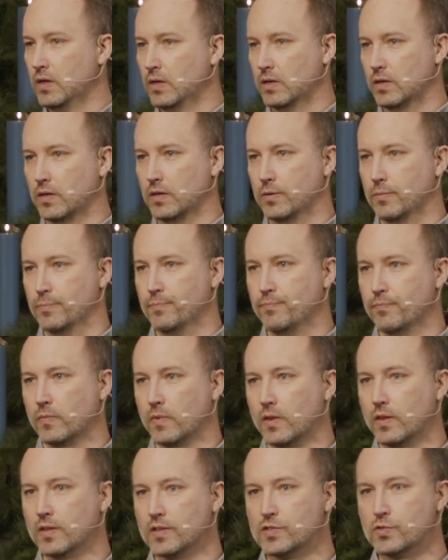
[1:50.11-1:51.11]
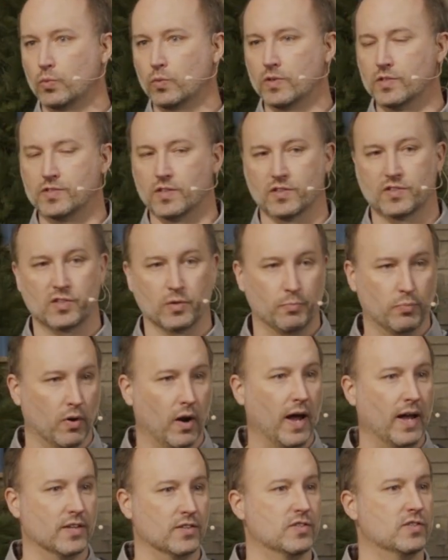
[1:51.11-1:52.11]
Um, this was a
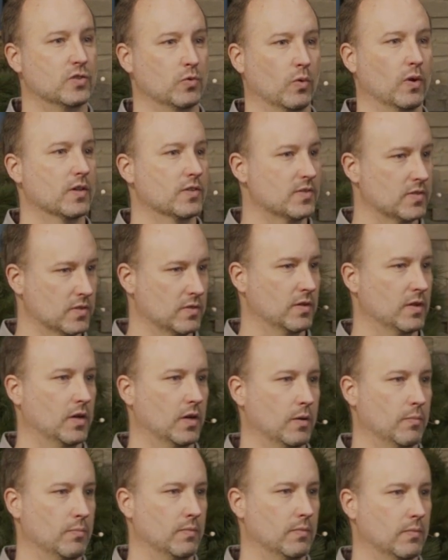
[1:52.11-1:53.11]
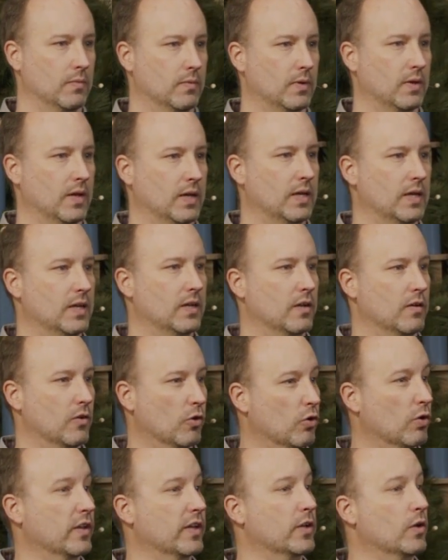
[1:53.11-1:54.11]
surprise to us um, in
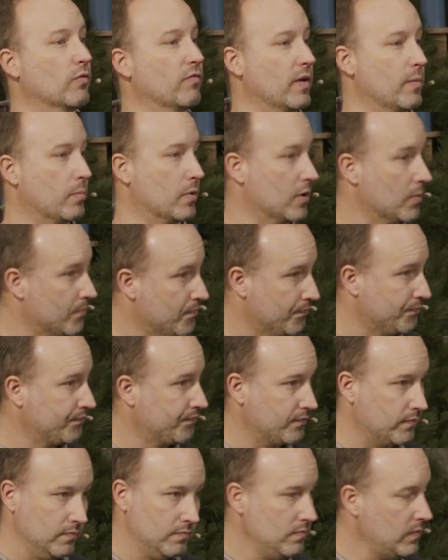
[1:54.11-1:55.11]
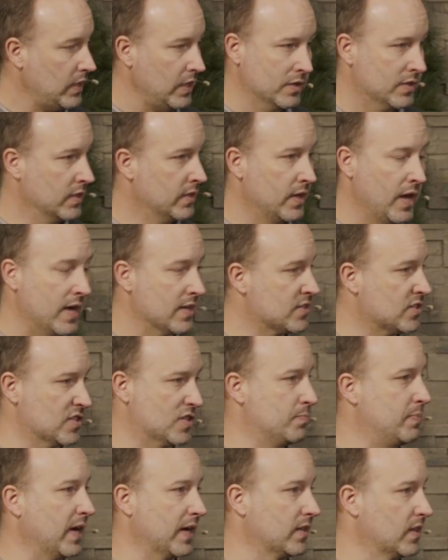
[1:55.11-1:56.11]
early November did not
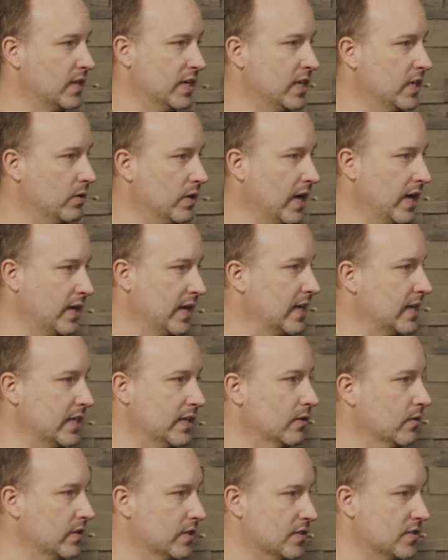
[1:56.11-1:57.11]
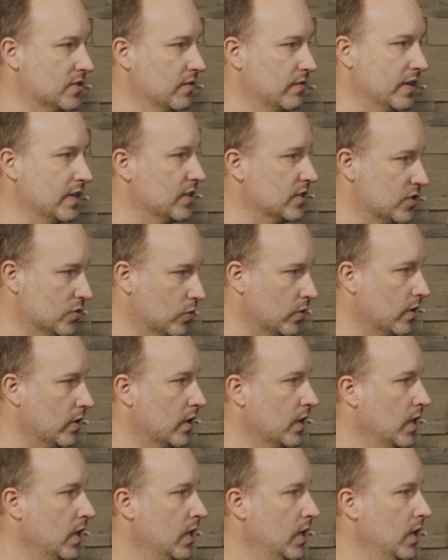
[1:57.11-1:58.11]
suspect that he had any illness of any sort.
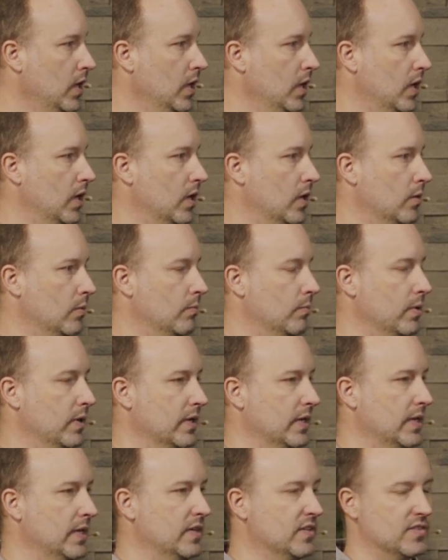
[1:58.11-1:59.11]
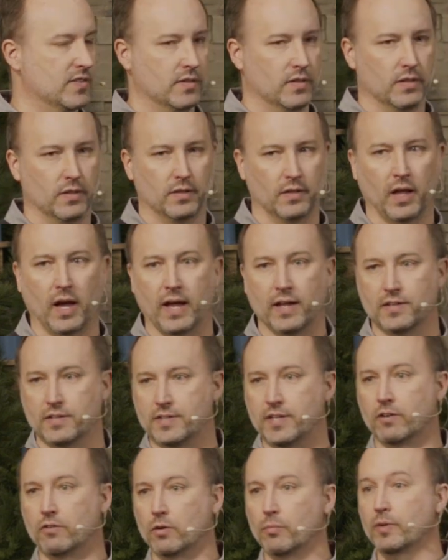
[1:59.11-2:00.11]
Um, but he is not
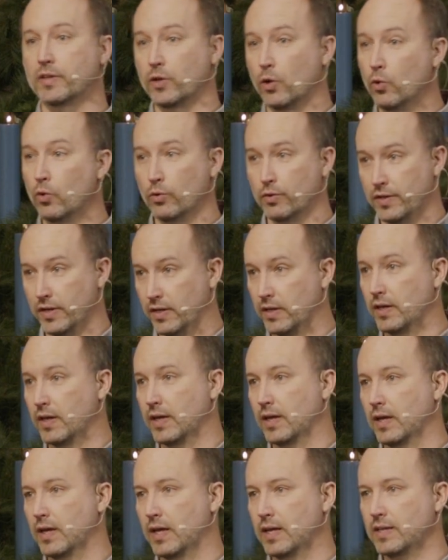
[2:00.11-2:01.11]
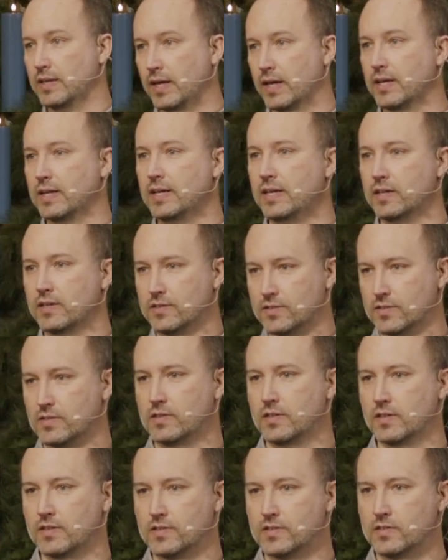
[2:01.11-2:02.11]
terribly old, and yet he has
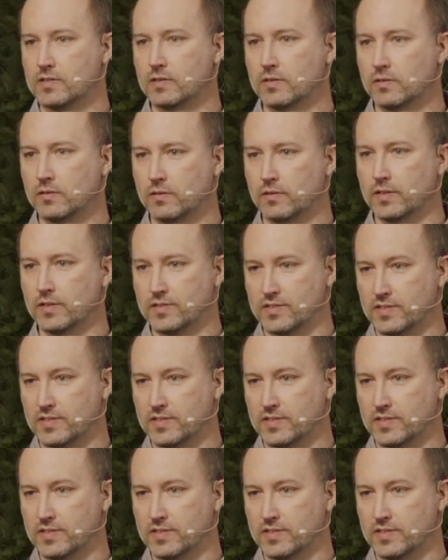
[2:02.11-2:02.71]
this, this